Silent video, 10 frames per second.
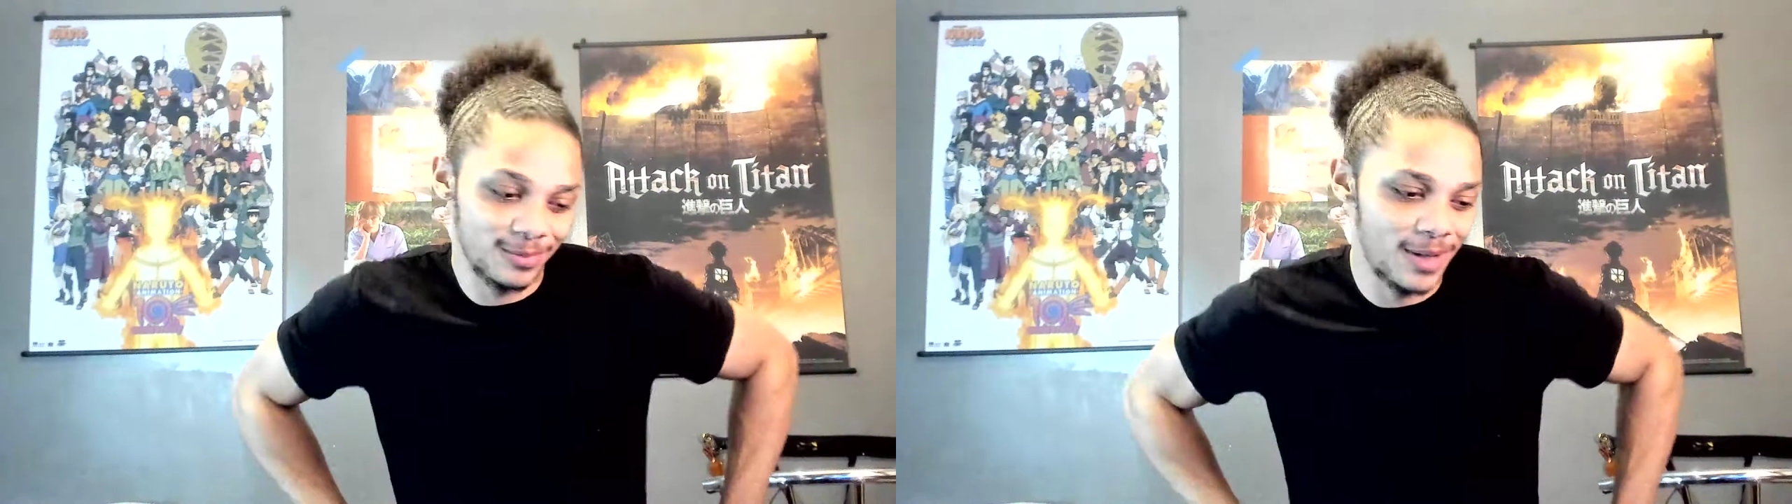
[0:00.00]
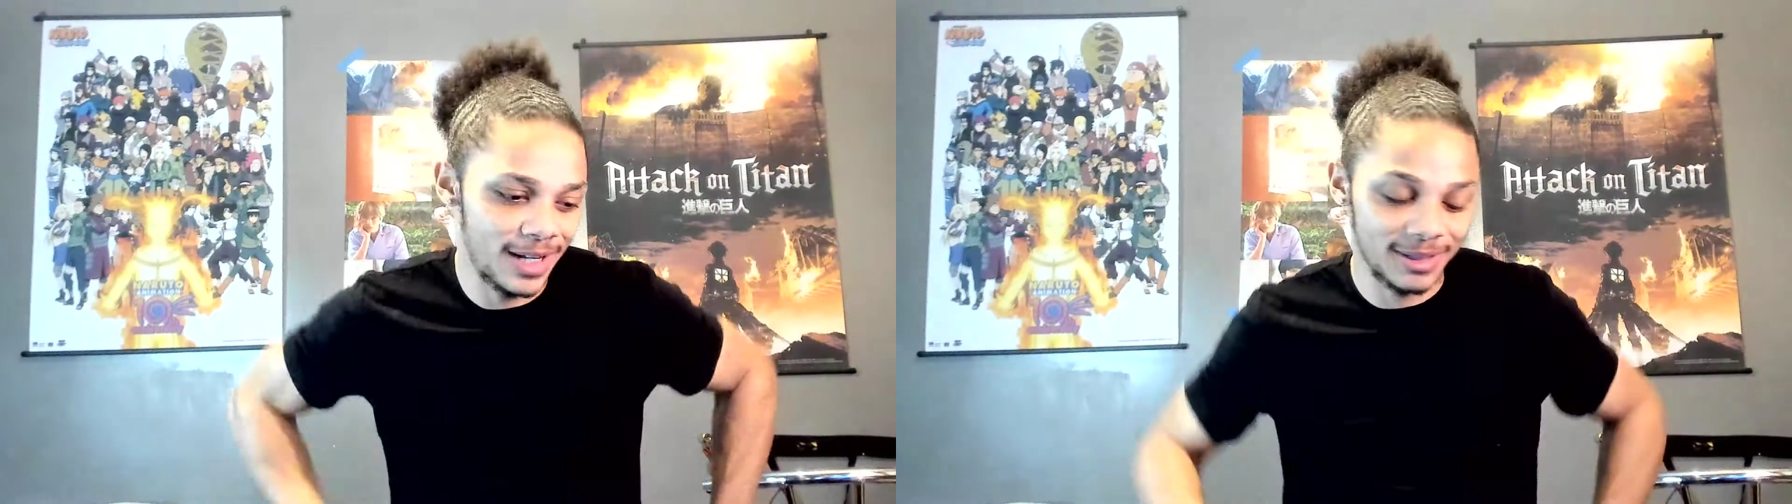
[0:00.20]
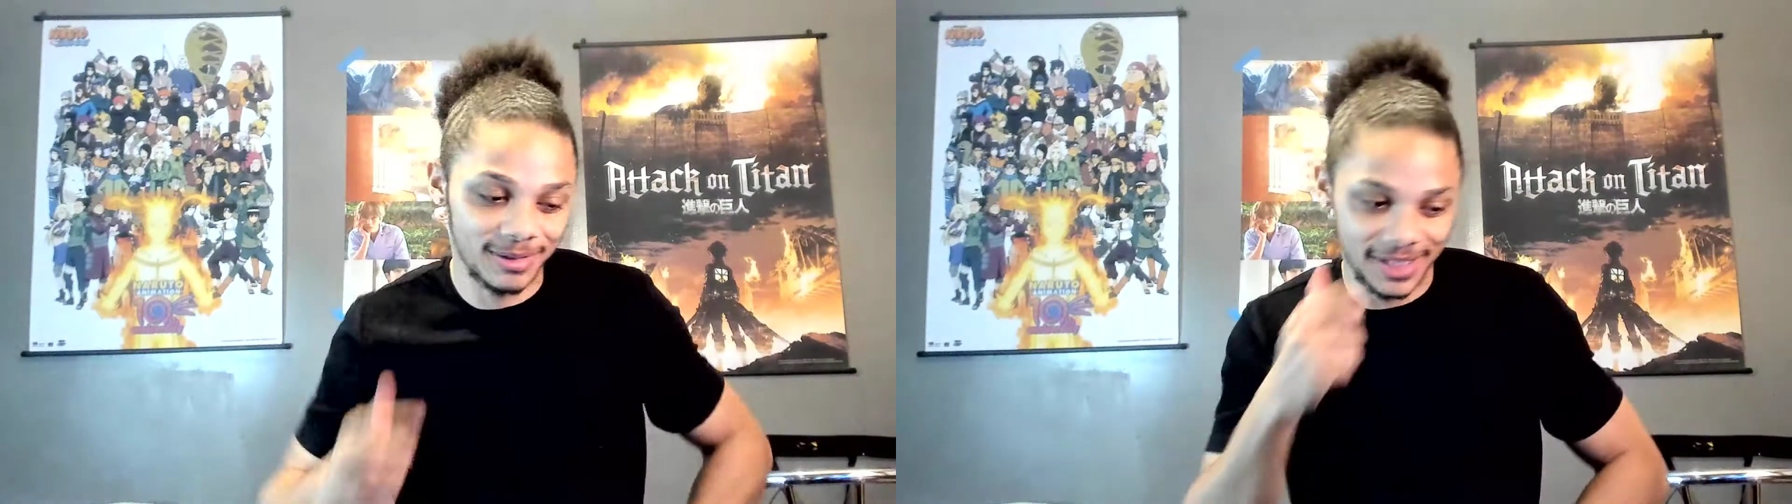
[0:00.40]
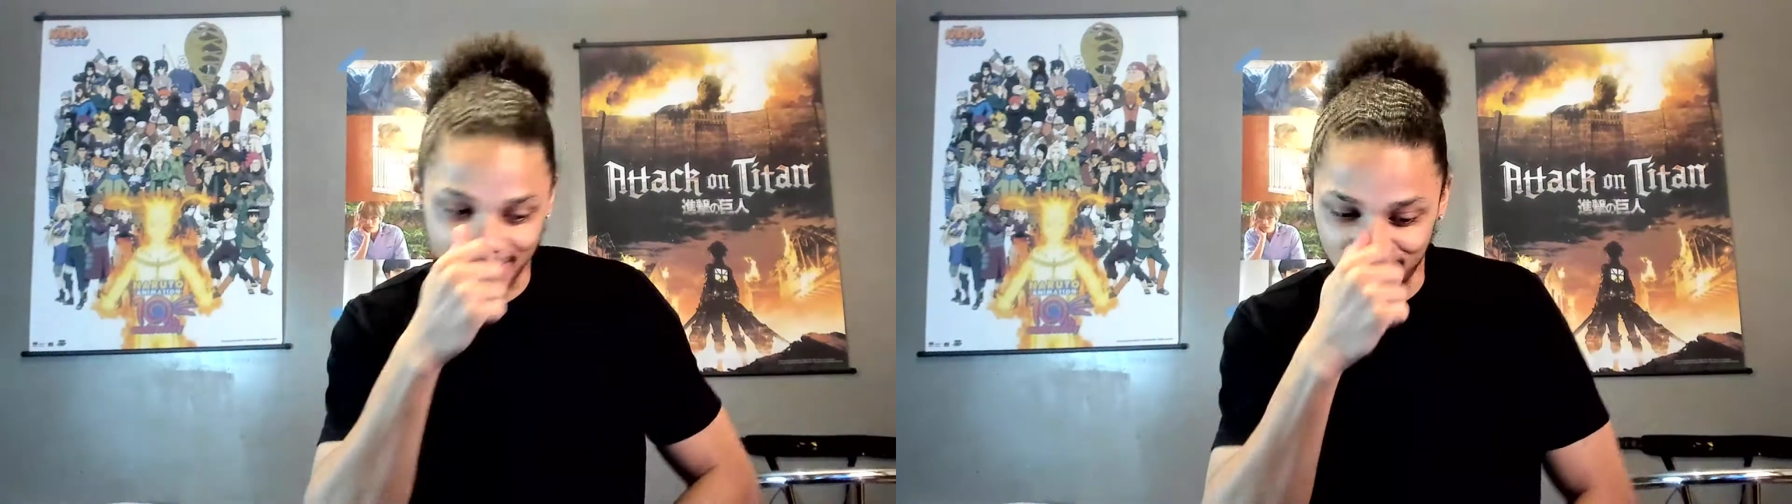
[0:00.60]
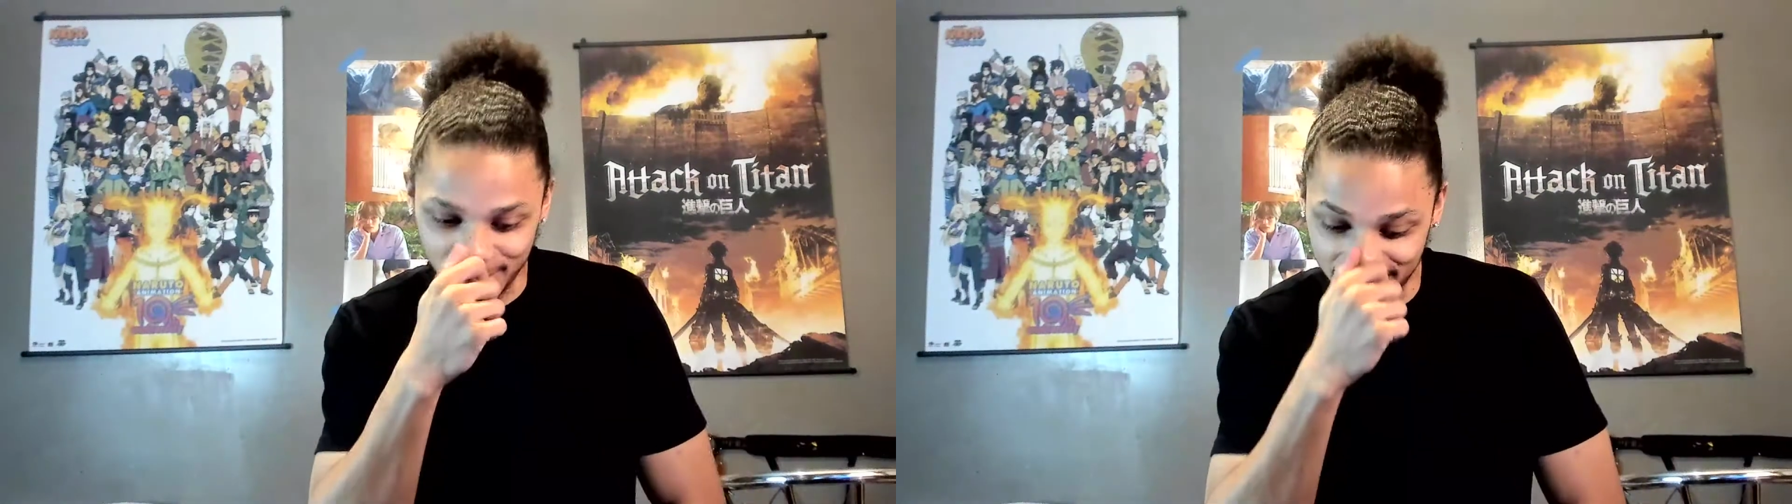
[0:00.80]
while
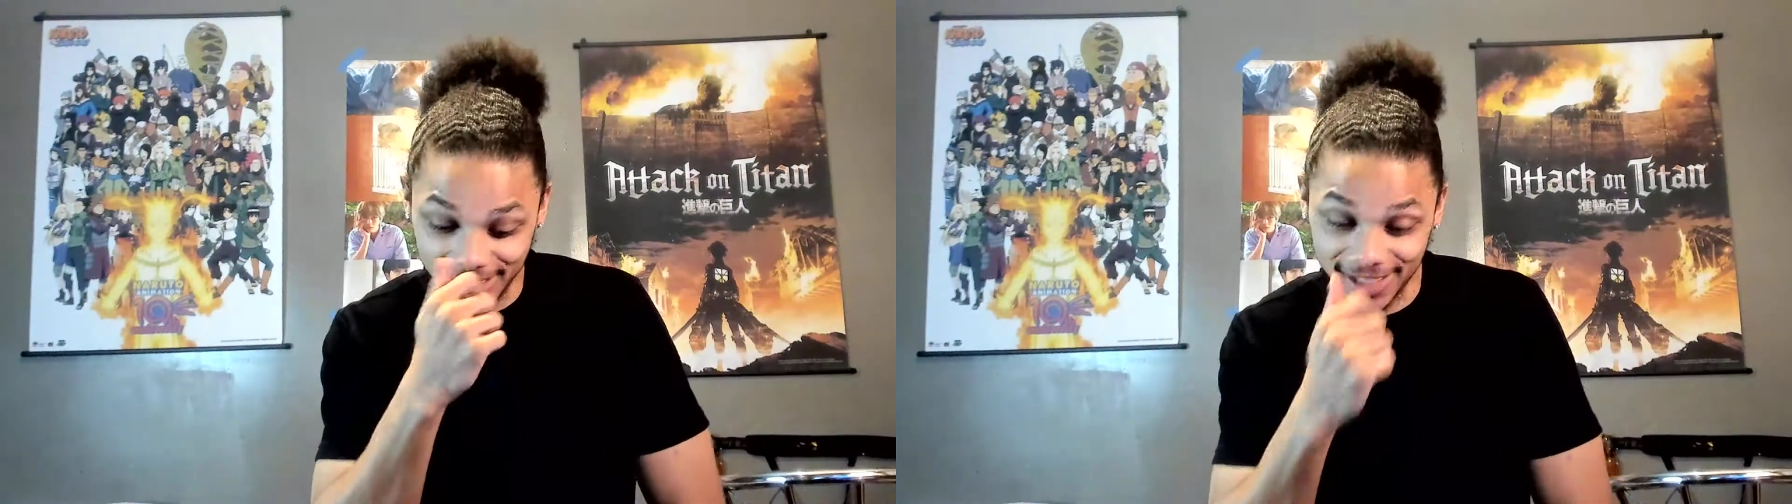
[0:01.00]
since you've seen